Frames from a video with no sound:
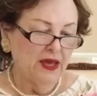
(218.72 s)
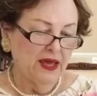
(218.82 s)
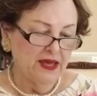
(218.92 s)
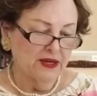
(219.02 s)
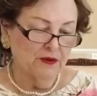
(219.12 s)

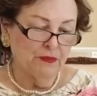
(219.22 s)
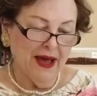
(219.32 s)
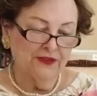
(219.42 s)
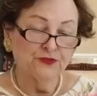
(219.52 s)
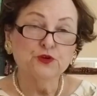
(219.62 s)
It
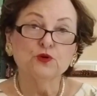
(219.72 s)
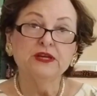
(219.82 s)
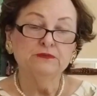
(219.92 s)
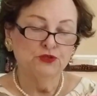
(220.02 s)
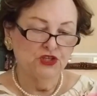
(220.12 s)
combines
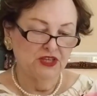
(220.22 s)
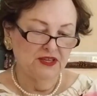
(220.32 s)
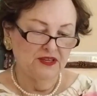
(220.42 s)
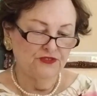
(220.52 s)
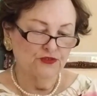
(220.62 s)
cream
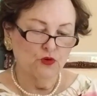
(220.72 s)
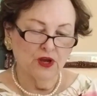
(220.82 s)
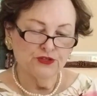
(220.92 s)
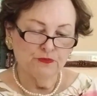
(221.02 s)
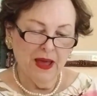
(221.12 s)
cheese,
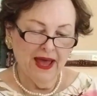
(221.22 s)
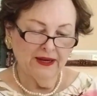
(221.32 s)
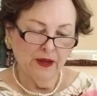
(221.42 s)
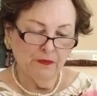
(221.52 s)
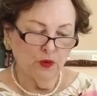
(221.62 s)
crushed
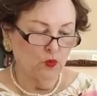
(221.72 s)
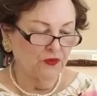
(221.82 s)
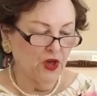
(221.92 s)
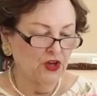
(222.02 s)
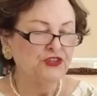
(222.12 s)
pineapple
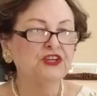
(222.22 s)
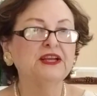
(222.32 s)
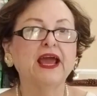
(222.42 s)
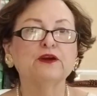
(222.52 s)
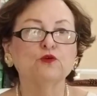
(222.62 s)
with
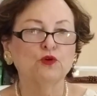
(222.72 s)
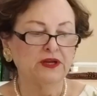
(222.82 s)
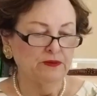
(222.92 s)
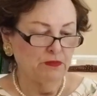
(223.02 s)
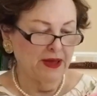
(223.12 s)
onion and
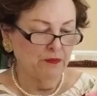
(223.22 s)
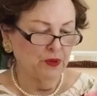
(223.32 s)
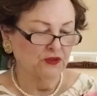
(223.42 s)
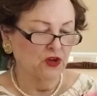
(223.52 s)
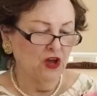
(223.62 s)
green pepper,
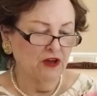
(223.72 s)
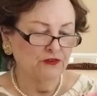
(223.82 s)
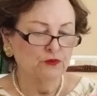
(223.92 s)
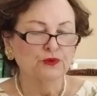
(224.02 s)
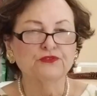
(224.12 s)
and
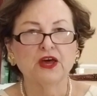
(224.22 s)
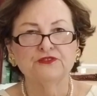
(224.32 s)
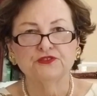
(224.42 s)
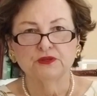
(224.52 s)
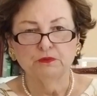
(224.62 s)
covered with
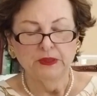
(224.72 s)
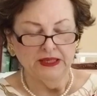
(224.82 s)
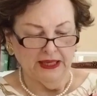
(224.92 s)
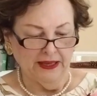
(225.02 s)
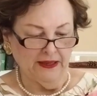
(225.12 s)
toasted
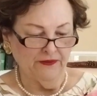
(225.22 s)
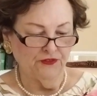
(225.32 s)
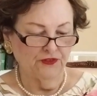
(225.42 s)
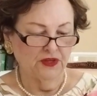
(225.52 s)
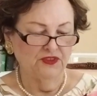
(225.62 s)

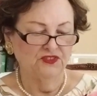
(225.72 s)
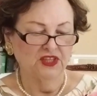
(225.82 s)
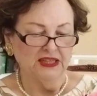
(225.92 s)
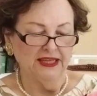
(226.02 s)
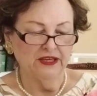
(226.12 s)
pecans.
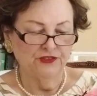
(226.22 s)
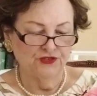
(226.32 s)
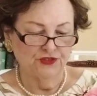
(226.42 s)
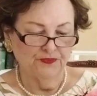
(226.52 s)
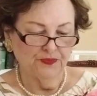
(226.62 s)

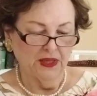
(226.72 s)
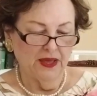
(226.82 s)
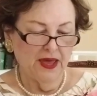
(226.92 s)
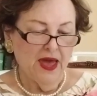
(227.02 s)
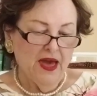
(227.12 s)
Delish.
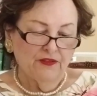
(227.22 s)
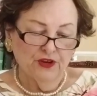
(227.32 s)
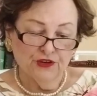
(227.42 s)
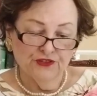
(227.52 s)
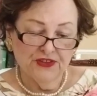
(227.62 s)

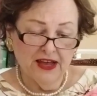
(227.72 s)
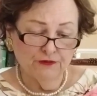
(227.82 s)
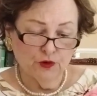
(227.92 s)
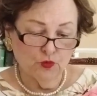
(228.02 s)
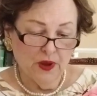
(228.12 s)
There are
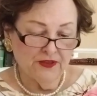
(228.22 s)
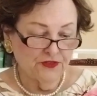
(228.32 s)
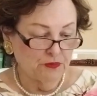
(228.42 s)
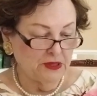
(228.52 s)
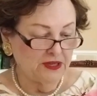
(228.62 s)
several
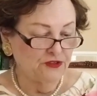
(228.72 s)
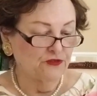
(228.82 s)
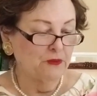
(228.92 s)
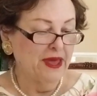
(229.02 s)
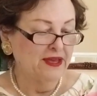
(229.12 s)
recipes
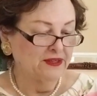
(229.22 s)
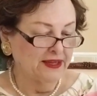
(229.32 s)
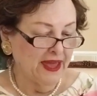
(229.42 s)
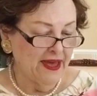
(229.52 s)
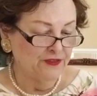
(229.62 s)
from
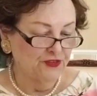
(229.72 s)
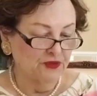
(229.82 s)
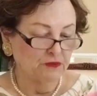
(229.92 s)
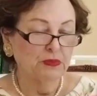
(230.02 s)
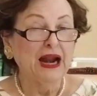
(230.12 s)
Edna
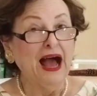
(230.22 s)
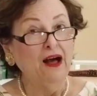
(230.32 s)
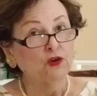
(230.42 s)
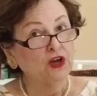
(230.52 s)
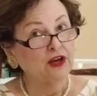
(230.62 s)
Kaysen, but
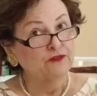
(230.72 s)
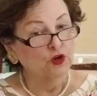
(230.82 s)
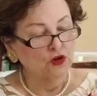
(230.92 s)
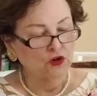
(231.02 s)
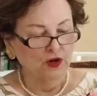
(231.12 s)
I'll cover
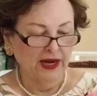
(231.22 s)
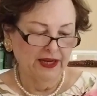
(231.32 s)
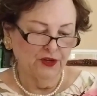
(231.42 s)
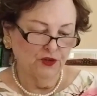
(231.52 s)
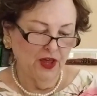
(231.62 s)
her
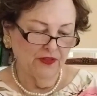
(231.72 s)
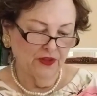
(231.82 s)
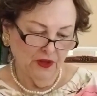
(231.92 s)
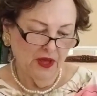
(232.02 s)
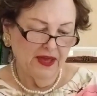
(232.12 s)
in
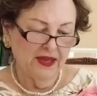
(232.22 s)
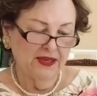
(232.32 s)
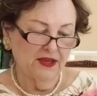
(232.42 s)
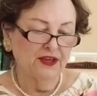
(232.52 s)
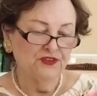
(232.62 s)
another
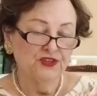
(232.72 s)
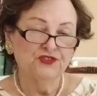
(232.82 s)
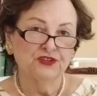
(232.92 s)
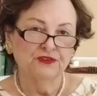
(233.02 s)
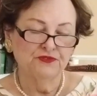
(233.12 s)

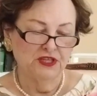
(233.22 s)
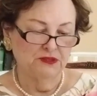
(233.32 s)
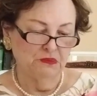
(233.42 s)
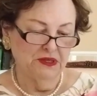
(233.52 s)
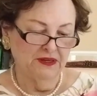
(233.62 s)
edition of
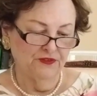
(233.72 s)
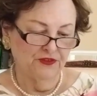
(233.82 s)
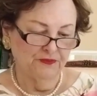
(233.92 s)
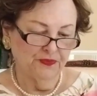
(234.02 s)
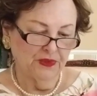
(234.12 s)
Tidbits.